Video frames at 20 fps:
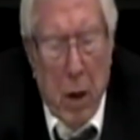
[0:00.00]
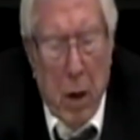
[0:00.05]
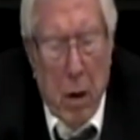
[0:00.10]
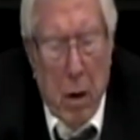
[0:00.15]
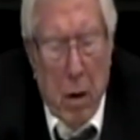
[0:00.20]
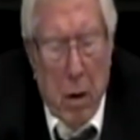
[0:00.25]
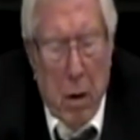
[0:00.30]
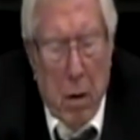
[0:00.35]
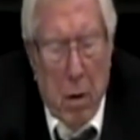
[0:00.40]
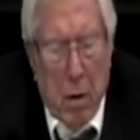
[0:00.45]

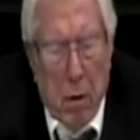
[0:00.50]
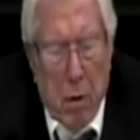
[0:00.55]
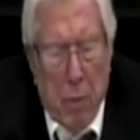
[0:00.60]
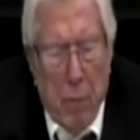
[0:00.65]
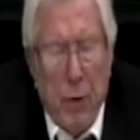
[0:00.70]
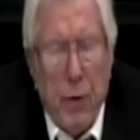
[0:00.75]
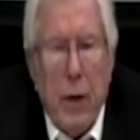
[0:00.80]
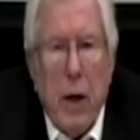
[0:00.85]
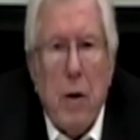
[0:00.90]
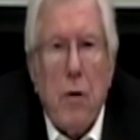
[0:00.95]
uh,
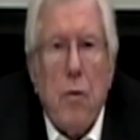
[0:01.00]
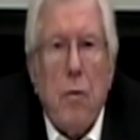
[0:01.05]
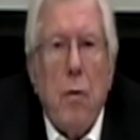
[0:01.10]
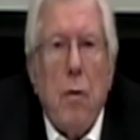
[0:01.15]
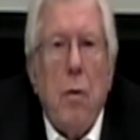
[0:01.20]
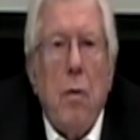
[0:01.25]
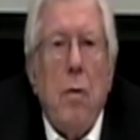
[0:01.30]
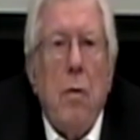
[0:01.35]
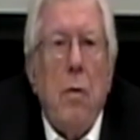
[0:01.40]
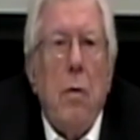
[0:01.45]

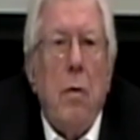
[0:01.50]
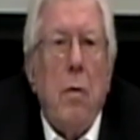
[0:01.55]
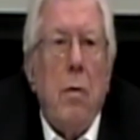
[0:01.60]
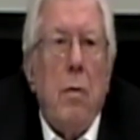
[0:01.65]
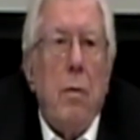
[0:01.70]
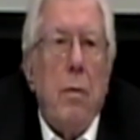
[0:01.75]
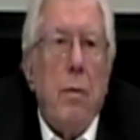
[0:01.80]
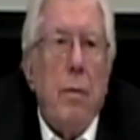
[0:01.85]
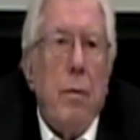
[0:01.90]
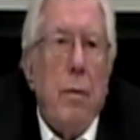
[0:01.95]
homosexual
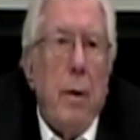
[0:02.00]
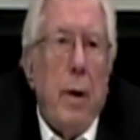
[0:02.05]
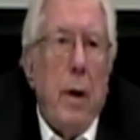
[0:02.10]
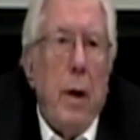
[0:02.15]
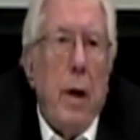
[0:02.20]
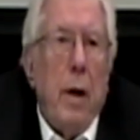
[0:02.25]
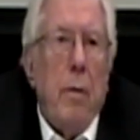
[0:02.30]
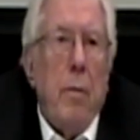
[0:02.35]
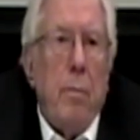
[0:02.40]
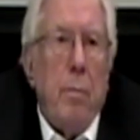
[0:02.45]
uh,
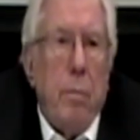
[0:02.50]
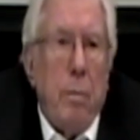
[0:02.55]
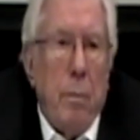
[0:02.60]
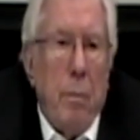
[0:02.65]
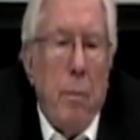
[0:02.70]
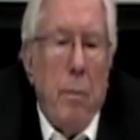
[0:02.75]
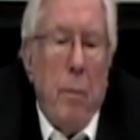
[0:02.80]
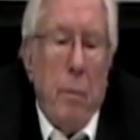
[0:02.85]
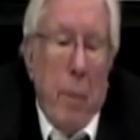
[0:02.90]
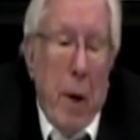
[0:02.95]
uh,
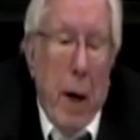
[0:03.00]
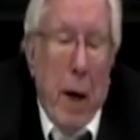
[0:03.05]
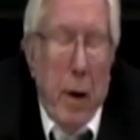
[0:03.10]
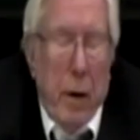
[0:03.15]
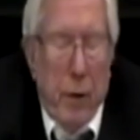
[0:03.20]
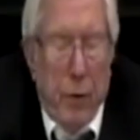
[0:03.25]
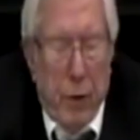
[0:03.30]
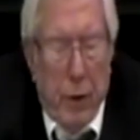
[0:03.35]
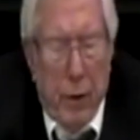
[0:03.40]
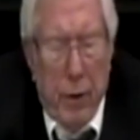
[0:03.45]

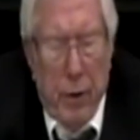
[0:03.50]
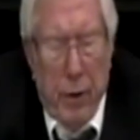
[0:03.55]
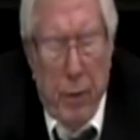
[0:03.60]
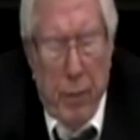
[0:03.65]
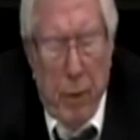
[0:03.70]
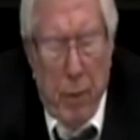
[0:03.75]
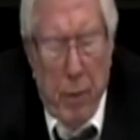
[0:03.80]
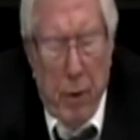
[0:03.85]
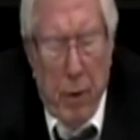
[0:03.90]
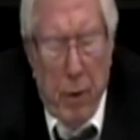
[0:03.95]
marriages, if
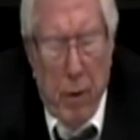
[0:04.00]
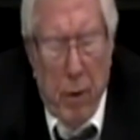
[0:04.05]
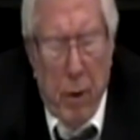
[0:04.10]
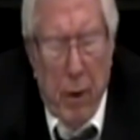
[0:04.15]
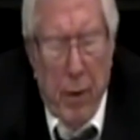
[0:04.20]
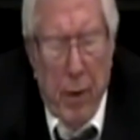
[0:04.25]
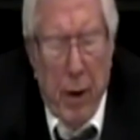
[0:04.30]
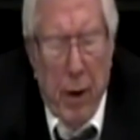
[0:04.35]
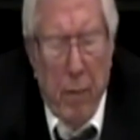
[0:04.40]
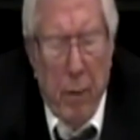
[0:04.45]
you want to call
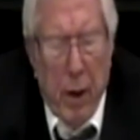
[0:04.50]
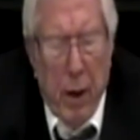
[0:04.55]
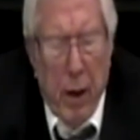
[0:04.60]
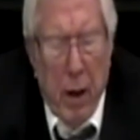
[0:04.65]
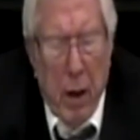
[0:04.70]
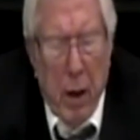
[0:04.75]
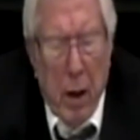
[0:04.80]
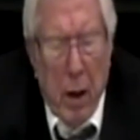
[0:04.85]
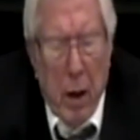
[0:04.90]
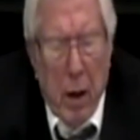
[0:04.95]
it that way,
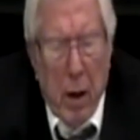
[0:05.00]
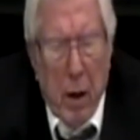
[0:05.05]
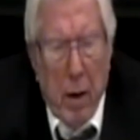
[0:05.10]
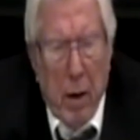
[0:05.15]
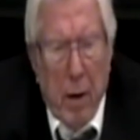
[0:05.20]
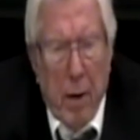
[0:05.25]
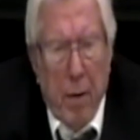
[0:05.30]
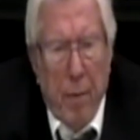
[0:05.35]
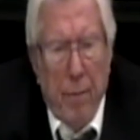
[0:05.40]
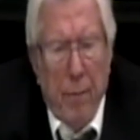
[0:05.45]

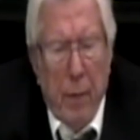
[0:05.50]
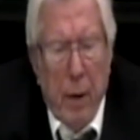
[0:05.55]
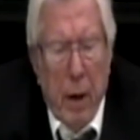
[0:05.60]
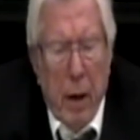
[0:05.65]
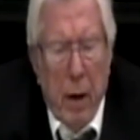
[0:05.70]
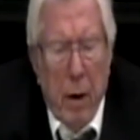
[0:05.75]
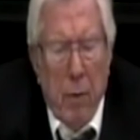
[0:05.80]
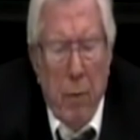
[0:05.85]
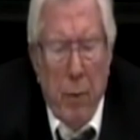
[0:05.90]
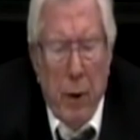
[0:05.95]
um,
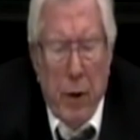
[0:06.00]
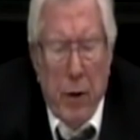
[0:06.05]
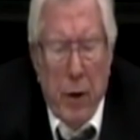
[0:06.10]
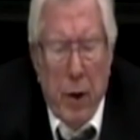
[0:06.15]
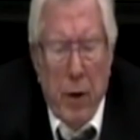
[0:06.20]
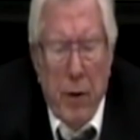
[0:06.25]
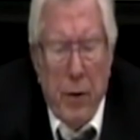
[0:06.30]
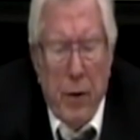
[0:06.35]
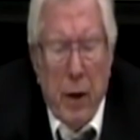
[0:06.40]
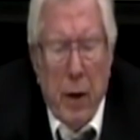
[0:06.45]
uh, which
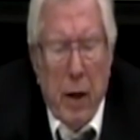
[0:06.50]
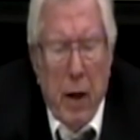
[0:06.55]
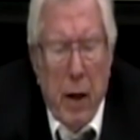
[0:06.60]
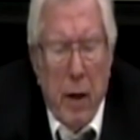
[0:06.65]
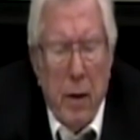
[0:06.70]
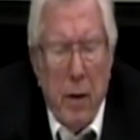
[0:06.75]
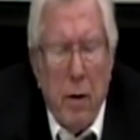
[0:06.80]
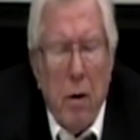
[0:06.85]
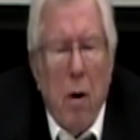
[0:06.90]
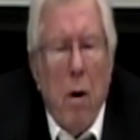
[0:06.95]
is
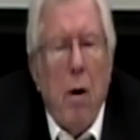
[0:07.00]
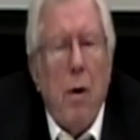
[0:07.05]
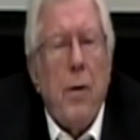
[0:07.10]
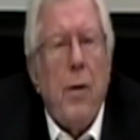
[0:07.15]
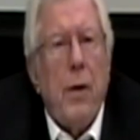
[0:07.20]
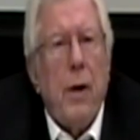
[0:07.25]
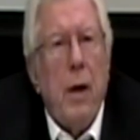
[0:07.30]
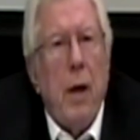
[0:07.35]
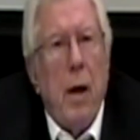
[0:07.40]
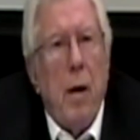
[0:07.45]
against all
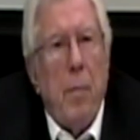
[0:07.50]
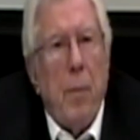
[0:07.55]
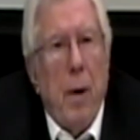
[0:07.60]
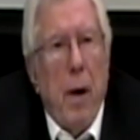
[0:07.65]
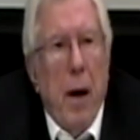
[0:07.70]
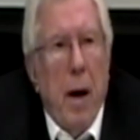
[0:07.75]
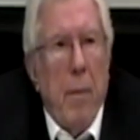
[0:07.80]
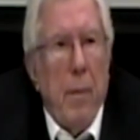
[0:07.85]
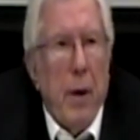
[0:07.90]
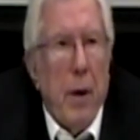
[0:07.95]
three
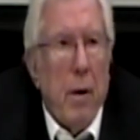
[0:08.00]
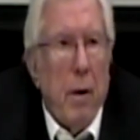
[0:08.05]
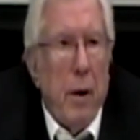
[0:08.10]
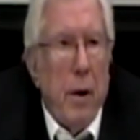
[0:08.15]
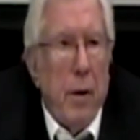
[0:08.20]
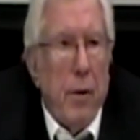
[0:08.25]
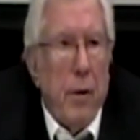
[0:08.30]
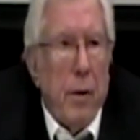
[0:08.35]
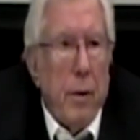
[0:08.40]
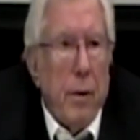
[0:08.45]
Abrahamic
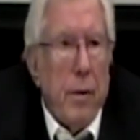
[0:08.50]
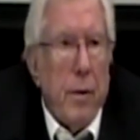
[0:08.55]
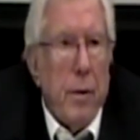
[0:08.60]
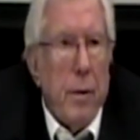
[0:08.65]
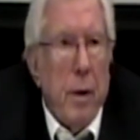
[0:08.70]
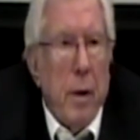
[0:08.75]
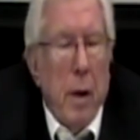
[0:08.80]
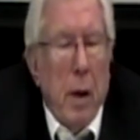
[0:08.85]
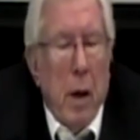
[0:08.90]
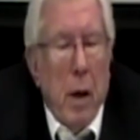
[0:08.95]
religions.
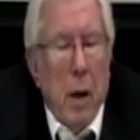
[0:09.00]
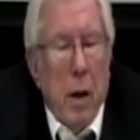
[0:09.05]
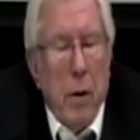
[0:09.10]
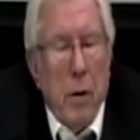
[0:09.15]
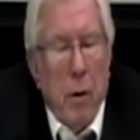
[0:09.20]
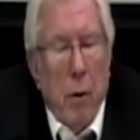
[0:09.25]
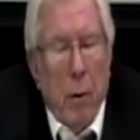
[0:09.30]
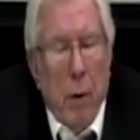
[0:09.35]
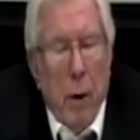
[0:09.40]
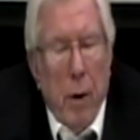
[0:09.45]

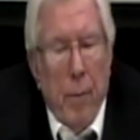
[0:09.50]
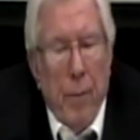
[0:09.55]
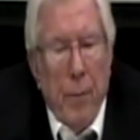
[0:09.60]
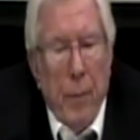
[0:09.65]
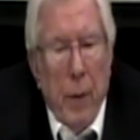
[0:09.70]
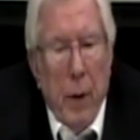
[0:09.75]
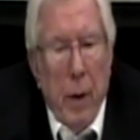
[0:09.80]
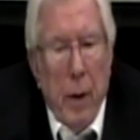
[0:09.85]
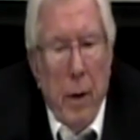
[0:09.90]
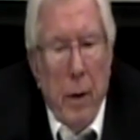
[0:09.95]
So, um,
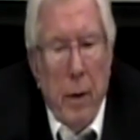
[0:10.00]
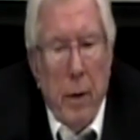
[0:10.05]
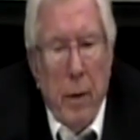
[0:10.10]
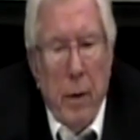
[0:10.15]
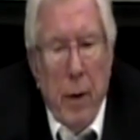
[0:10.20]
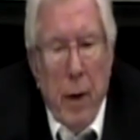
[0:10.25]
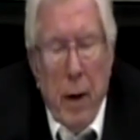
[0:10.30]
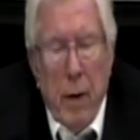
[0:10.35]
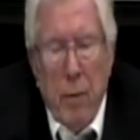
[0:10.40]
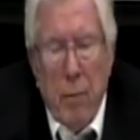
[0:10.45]
and
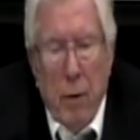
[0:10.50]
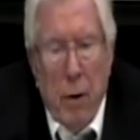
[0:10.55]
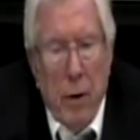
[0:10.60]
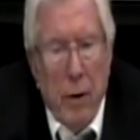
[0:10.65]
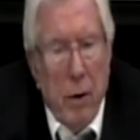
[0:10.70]
that was